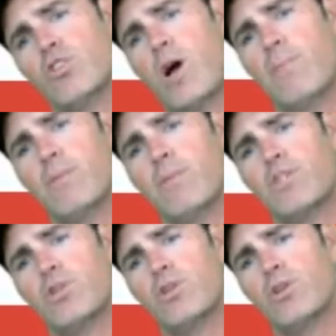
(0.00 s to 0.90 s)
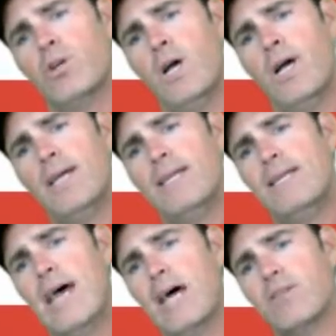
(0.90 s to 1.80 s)
dropping my shoulder
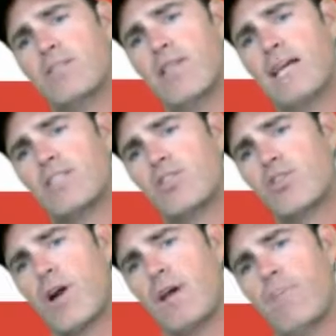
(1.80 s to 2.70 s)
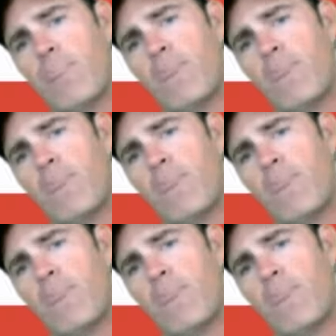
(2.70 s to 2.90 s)
down to that stripe.